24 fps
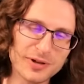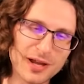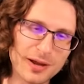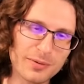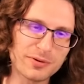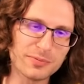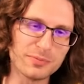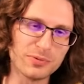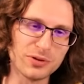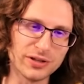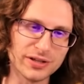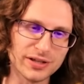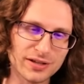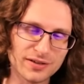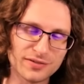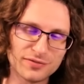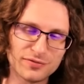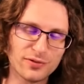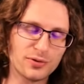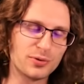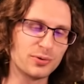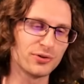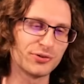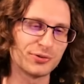be able to believe
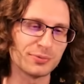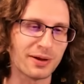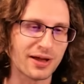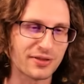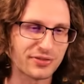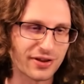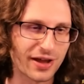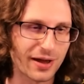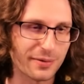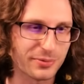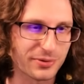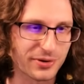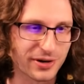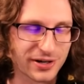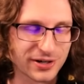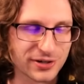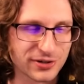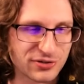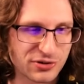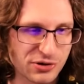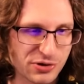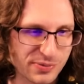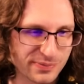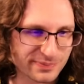what's about to happen right here, too.